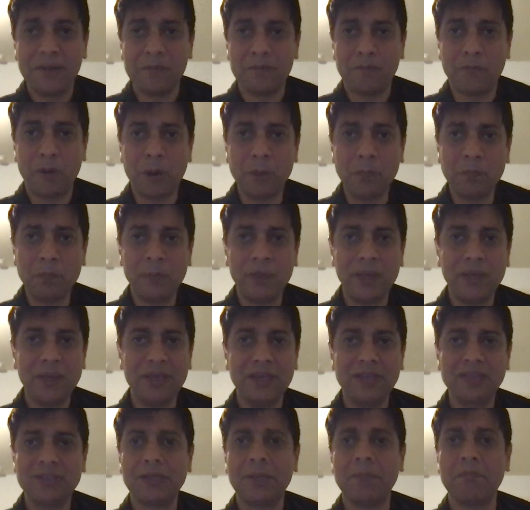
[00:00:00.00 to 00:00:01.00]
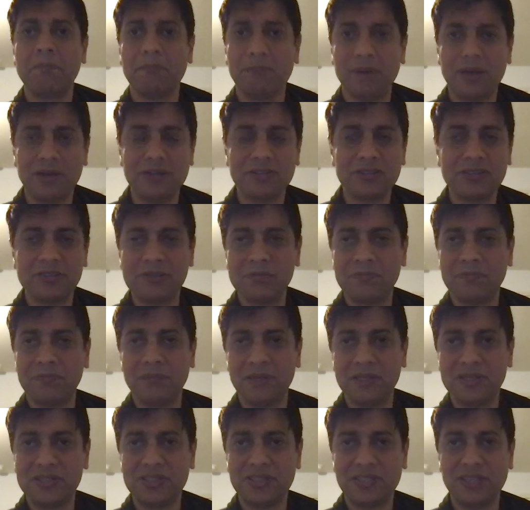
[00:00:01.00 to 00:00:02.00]
Pompeii is a must
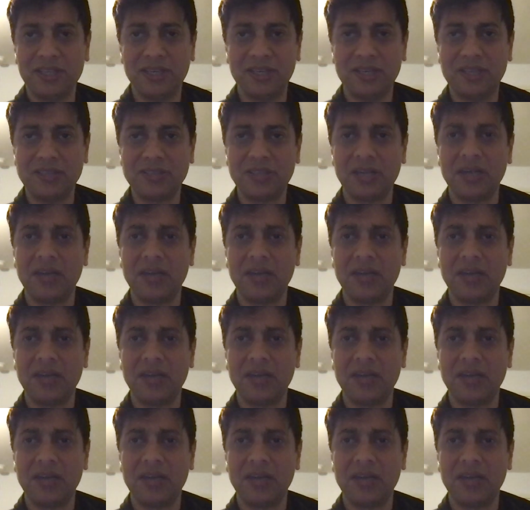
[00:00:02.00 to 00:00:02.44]
see. It is the